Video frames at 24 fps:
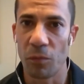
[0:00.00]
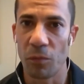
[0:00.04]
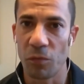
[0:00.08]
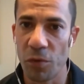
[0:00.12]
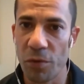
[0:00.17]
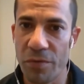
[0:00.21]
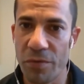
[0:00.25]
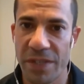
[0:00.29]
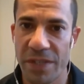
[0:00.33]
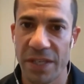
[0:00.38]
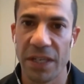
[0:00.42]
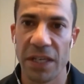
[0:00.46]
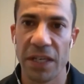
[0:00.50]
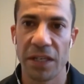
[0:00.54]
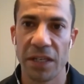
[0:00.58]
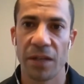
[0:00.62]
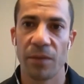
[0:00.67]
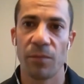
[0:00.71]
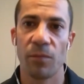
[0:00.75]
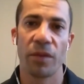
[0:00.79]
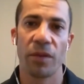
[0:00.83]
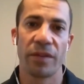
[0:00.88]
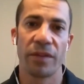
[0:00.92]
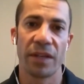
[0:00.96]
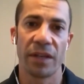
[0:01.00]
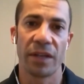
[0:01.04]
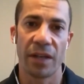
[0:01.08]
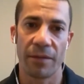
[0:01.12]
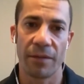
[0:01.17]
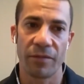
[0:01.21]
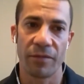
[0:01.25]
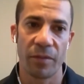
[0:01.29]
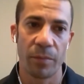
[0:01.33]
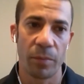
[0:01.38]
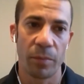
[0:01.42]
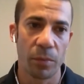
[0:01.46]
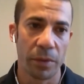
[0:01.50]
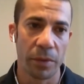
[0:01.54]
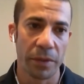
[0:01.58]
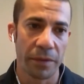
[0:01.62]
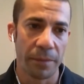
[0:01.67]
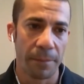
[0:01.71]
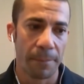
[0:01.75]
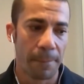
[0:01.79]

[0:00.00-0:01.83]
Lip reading: routine and what they're comfortable with.